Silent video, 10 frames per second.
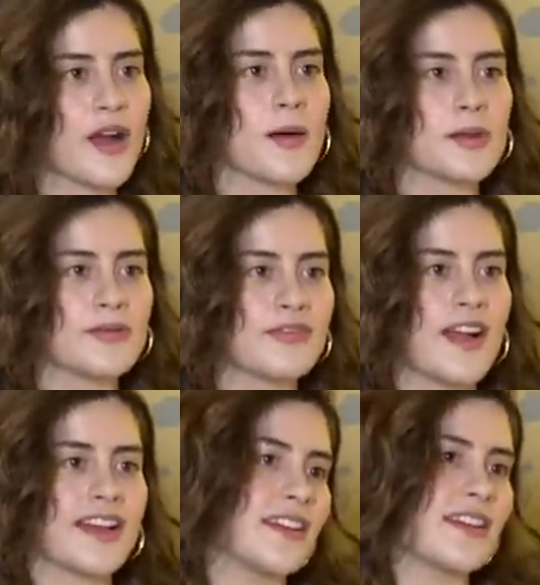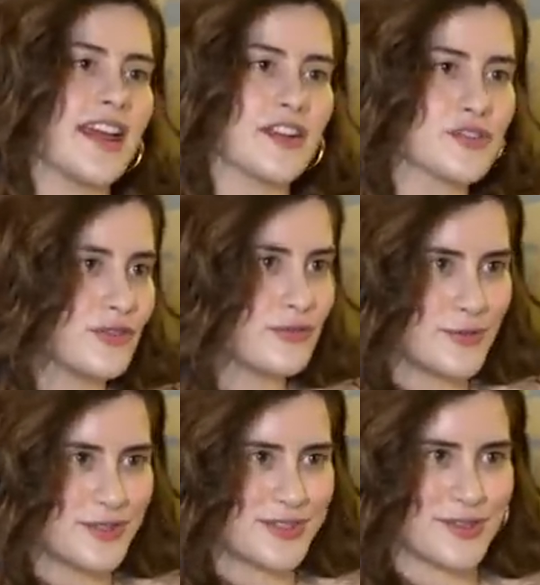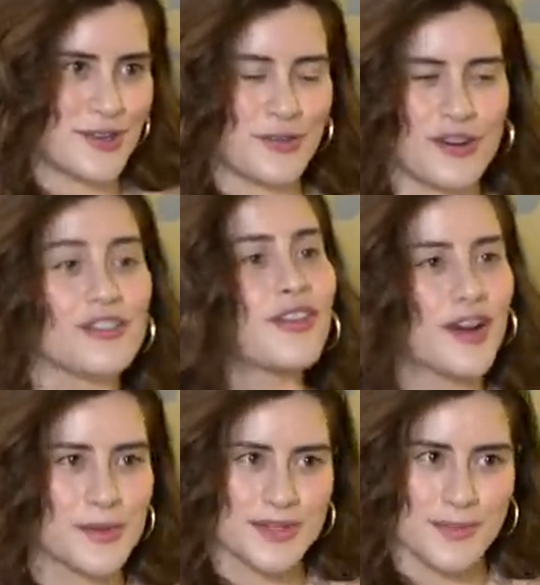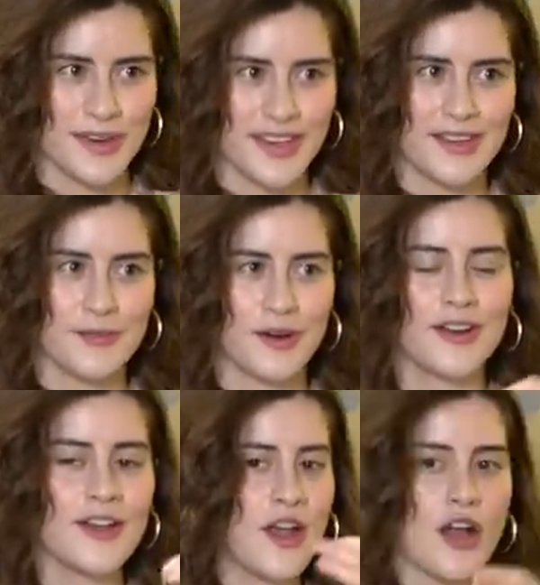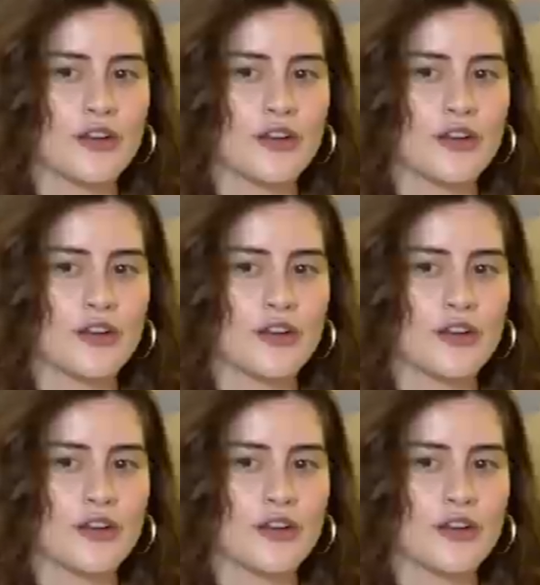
problem finding a natural food store or a mm. farmer's market or right.